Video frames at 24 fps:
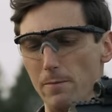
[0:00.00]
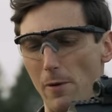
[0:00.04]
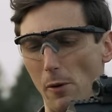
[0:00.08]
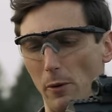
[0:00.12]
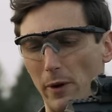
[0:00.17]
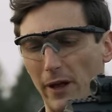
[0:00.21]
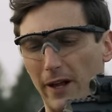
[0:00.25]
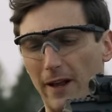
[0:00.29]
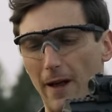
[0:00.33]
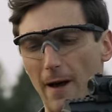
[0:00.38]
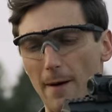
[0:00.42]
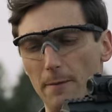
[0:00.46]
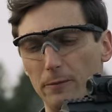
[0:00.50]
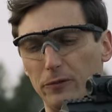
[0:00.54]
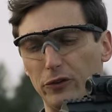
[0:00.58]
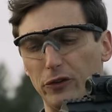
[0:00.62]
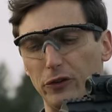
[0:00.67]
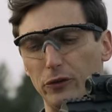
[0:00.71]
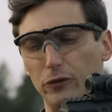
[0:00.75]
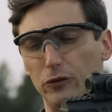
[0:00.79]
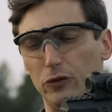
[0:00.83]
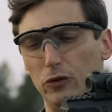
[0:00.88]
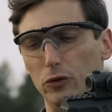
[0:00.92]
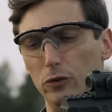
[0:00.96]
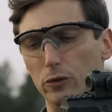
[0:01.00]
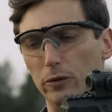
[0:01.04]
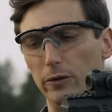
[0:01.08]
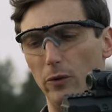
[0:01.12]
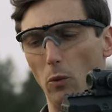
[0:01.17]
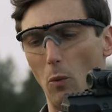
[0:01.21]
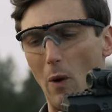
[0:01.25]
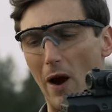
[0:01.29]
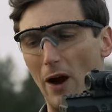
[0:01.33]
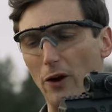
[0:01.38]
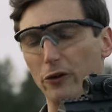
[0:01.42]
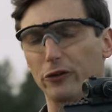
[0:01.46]
but when it comes to
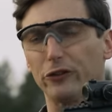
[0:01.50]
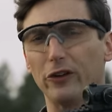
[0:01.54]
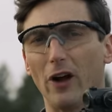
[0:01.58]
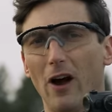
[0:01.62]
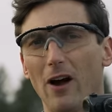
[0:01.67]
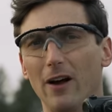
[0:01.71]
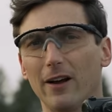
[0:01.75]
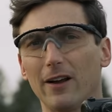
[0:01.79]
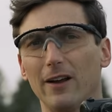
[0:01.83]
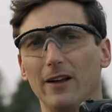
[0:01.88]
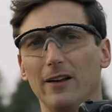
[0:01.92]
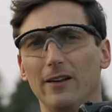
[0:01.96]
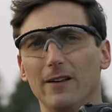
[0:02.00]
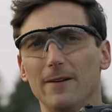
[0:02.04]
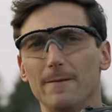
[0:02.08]
the wire stock,